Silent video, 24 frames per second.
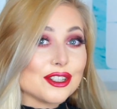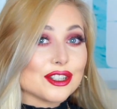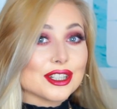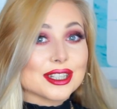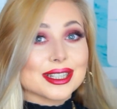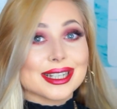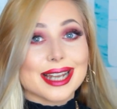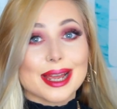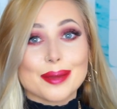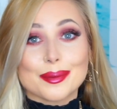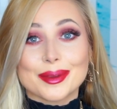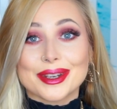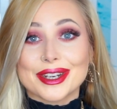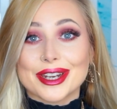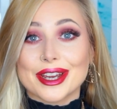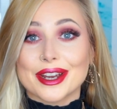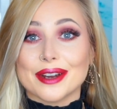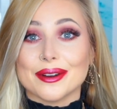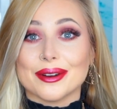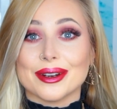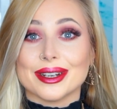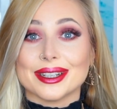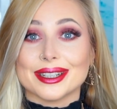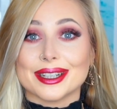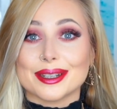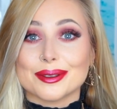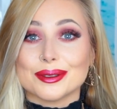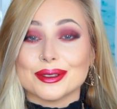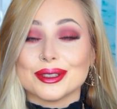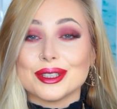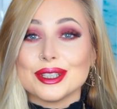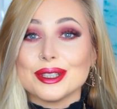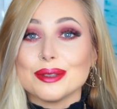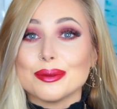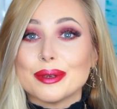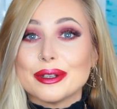Just let me know and I
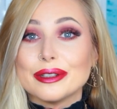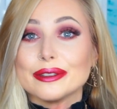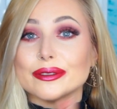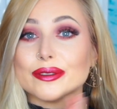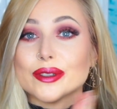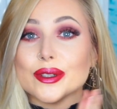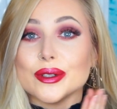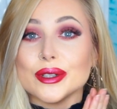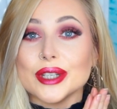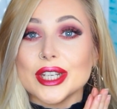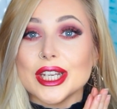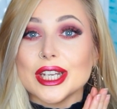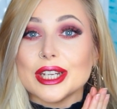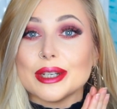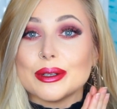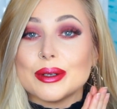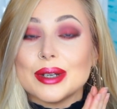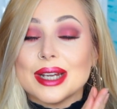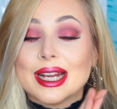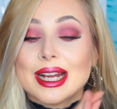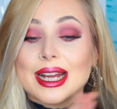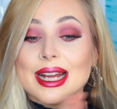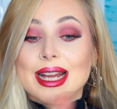will do one for you.